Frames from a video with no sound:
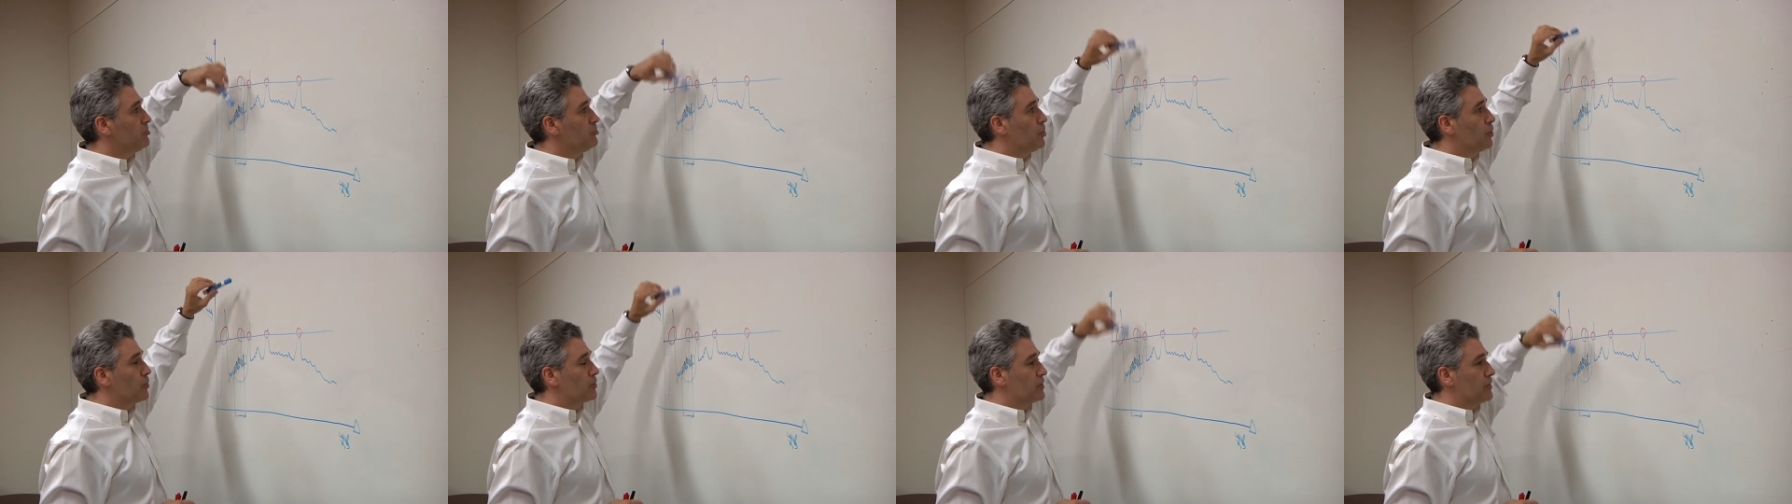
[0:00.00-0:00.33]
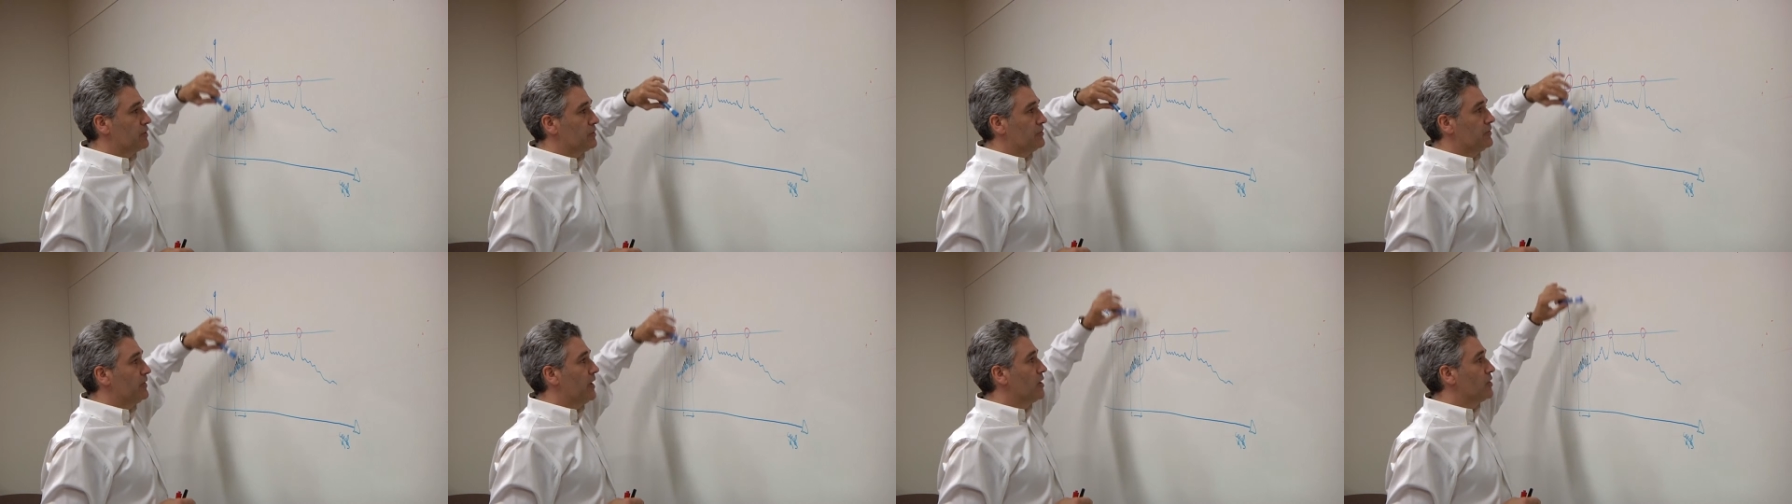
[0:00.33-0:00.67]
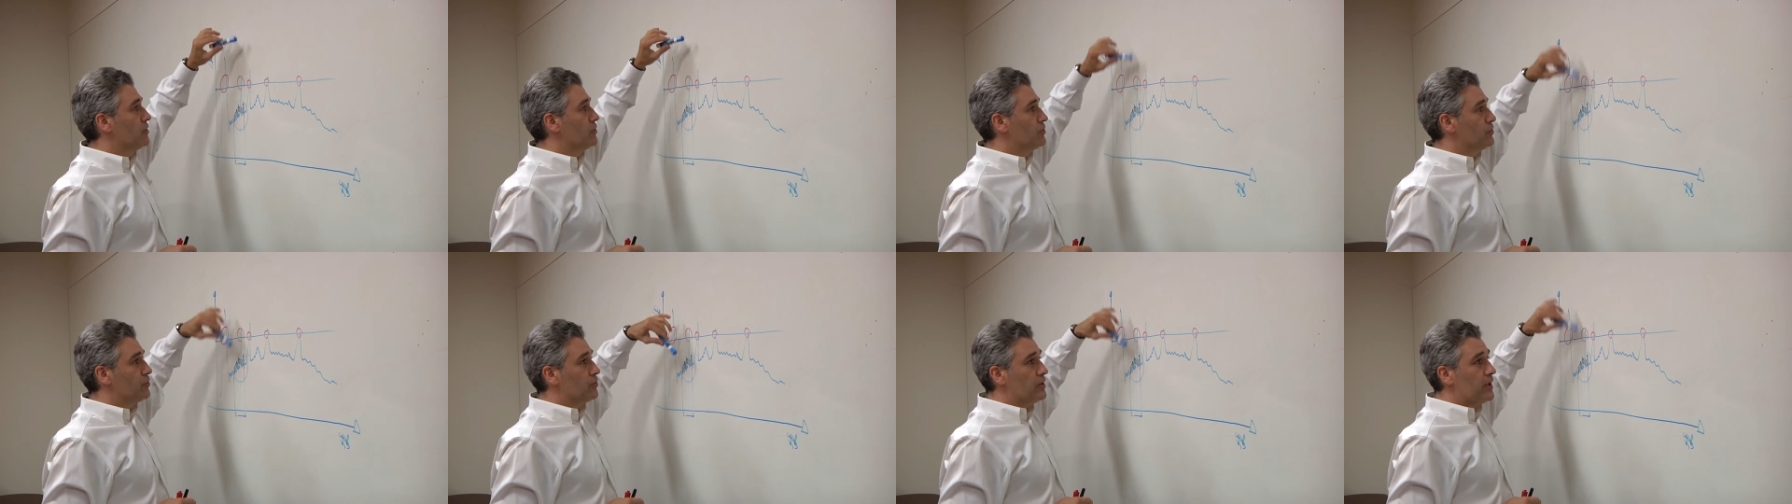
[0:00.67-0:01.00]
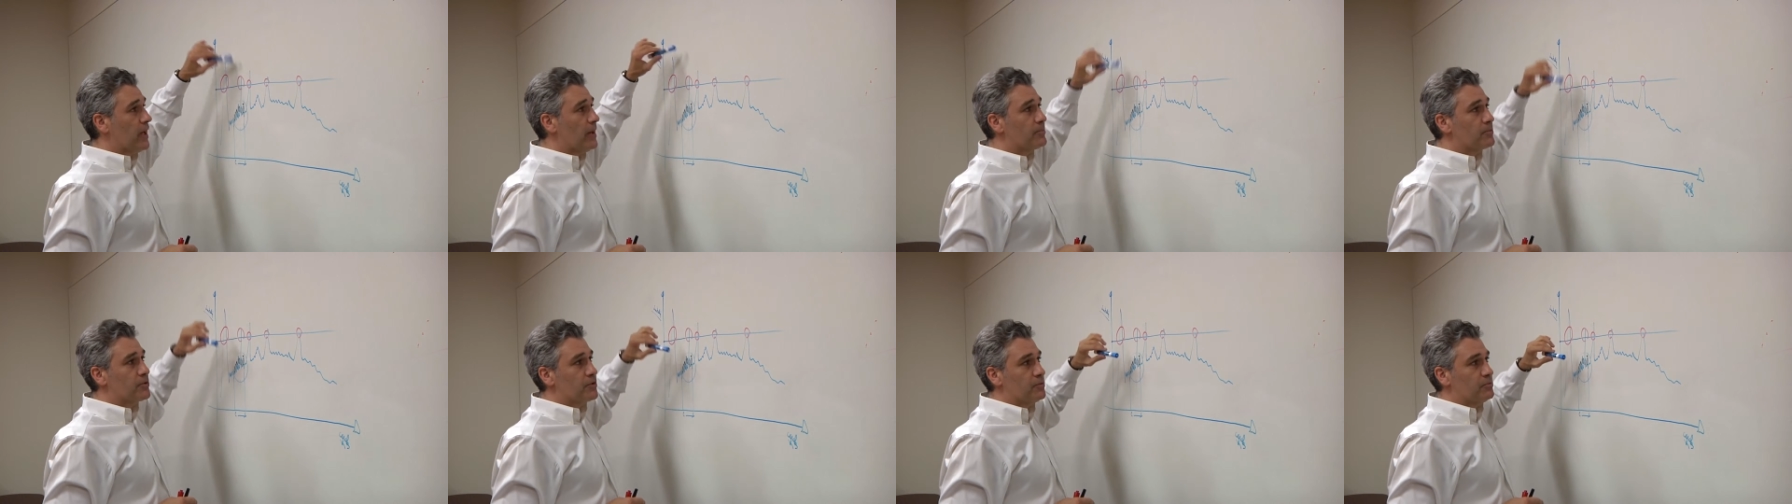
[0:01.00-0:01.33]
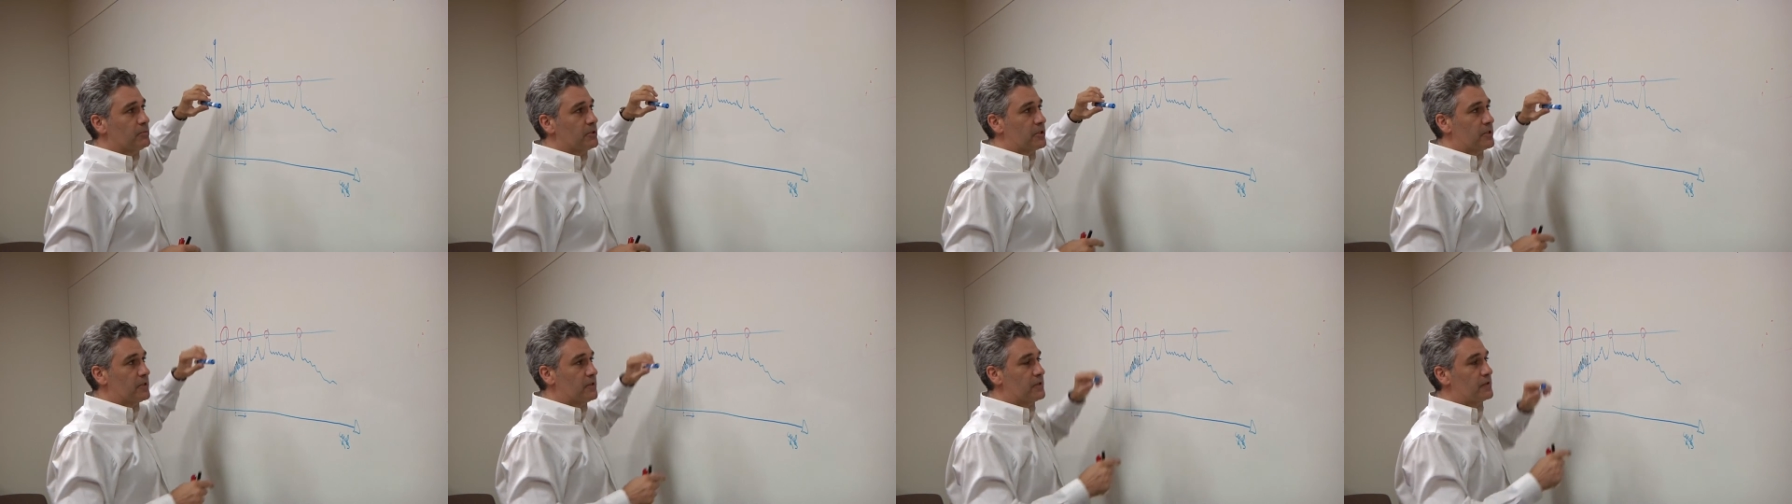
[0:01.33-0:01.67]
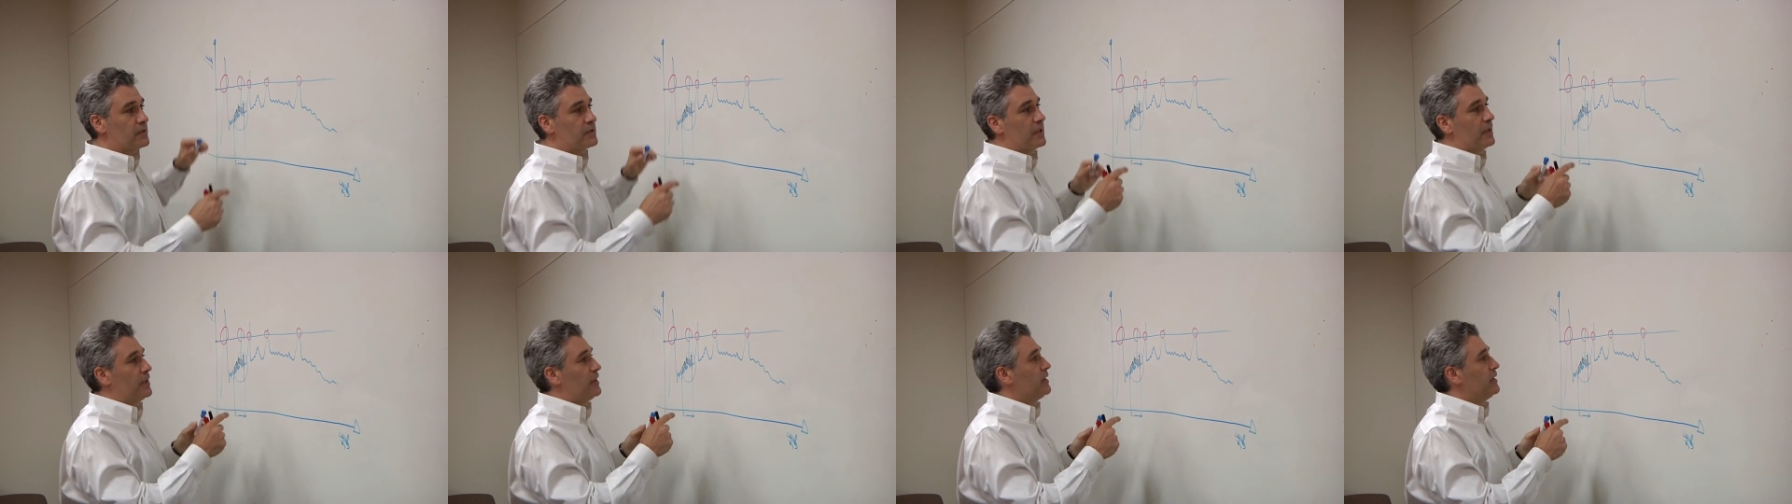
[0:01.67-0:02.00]
important value to capture
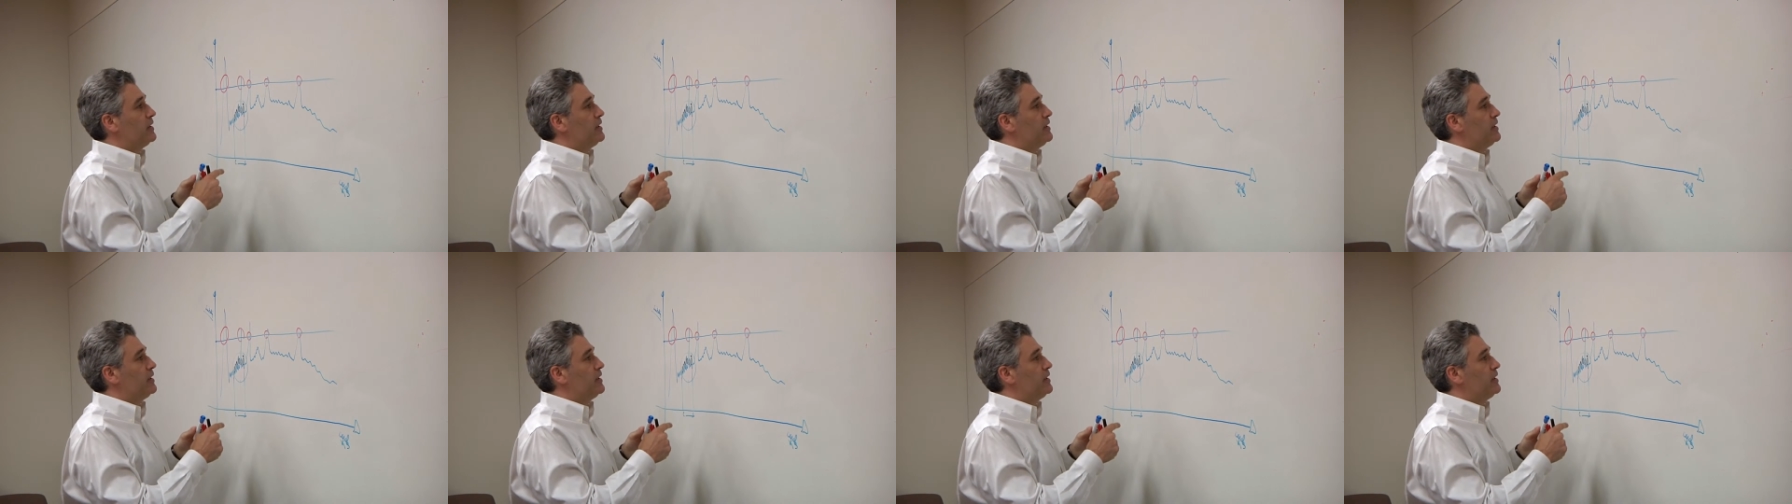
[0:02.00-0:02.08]
because